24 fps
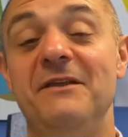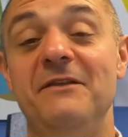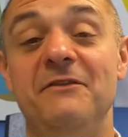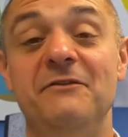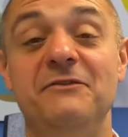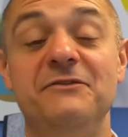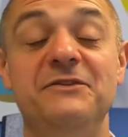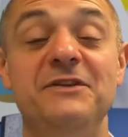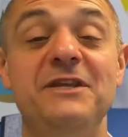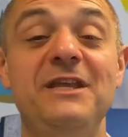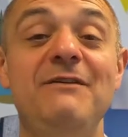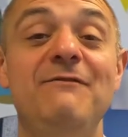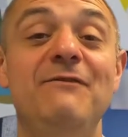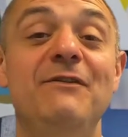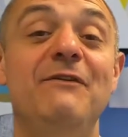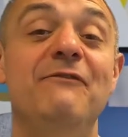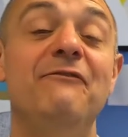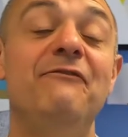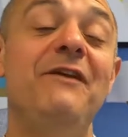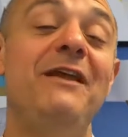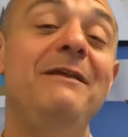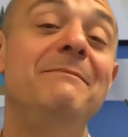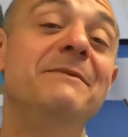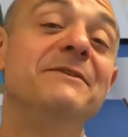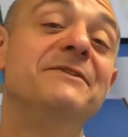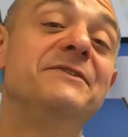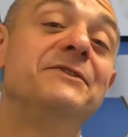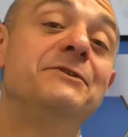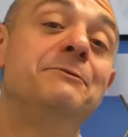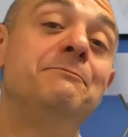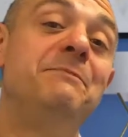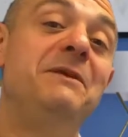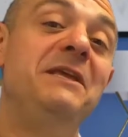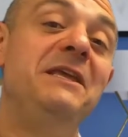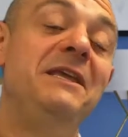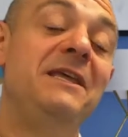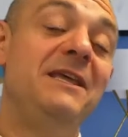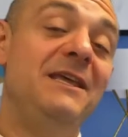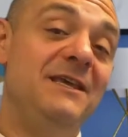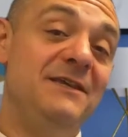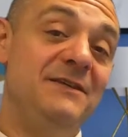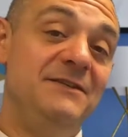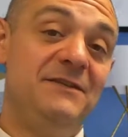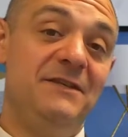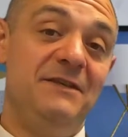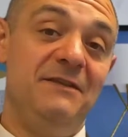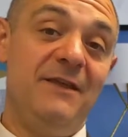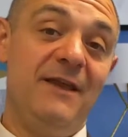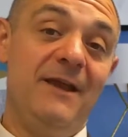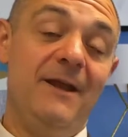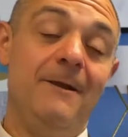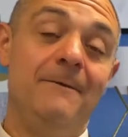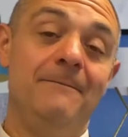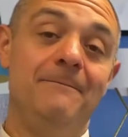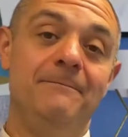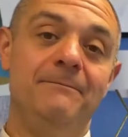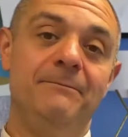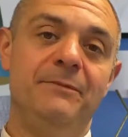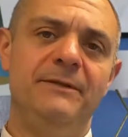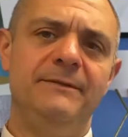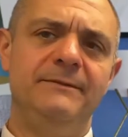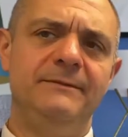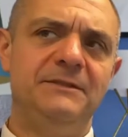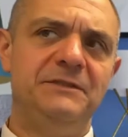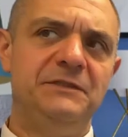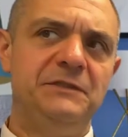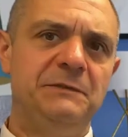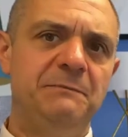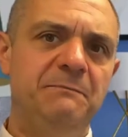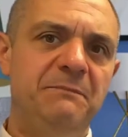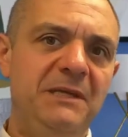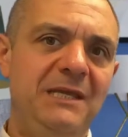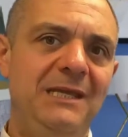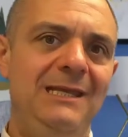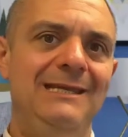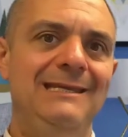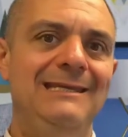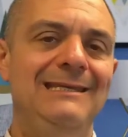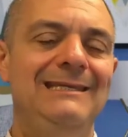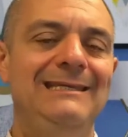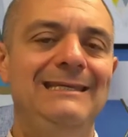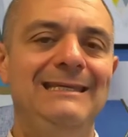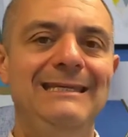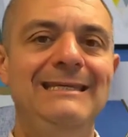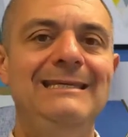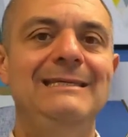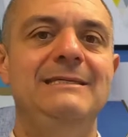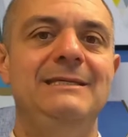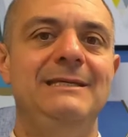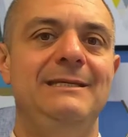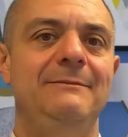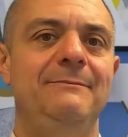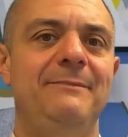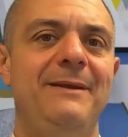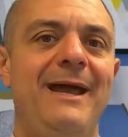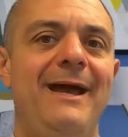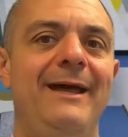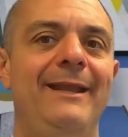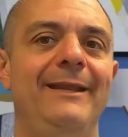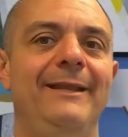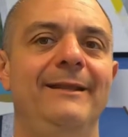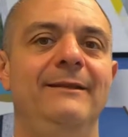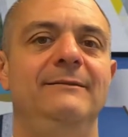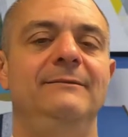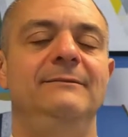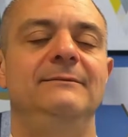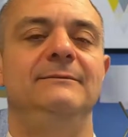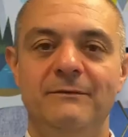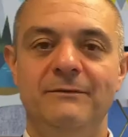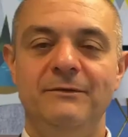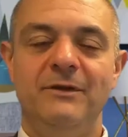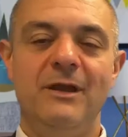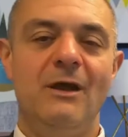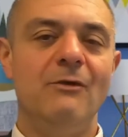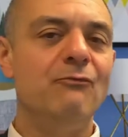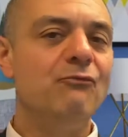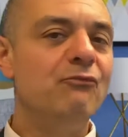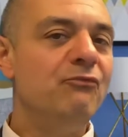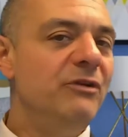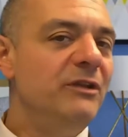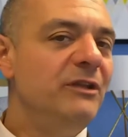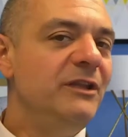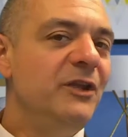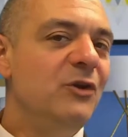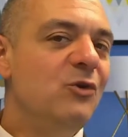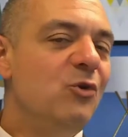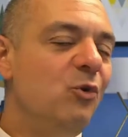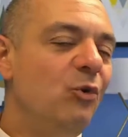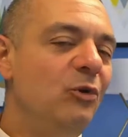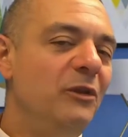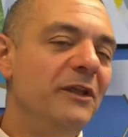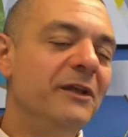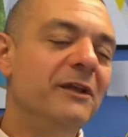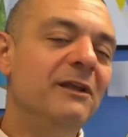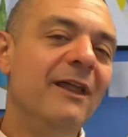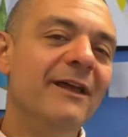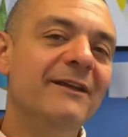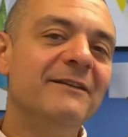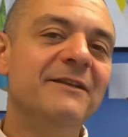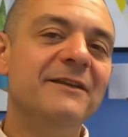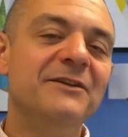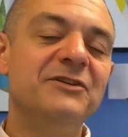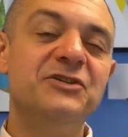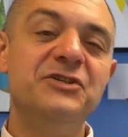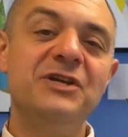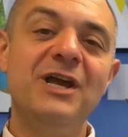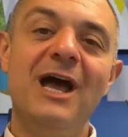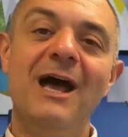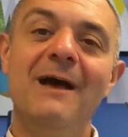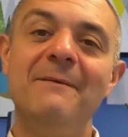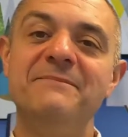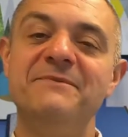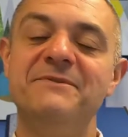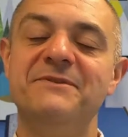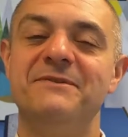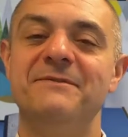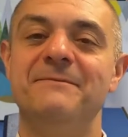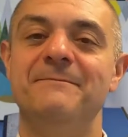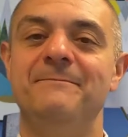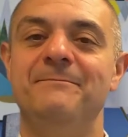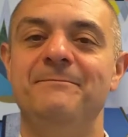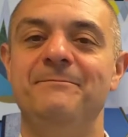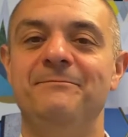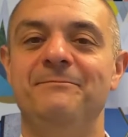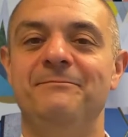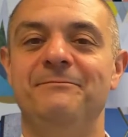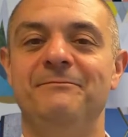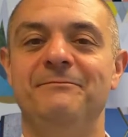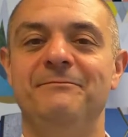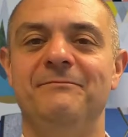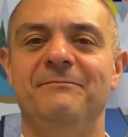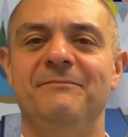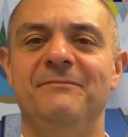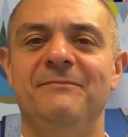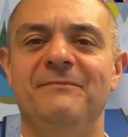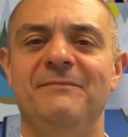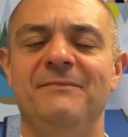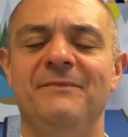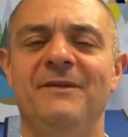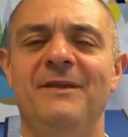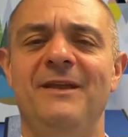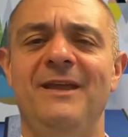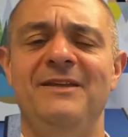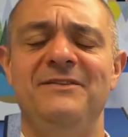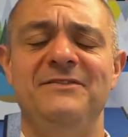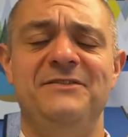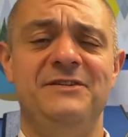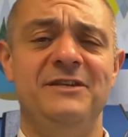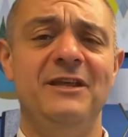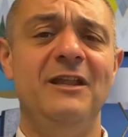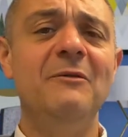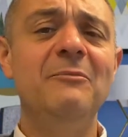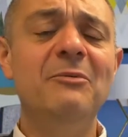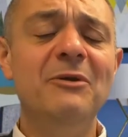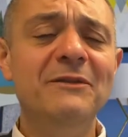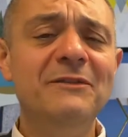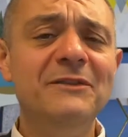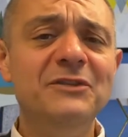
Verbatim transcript: There's even a famous speakeasy there, but speak easy about it. You've got really cool eclectic shops. Celebrate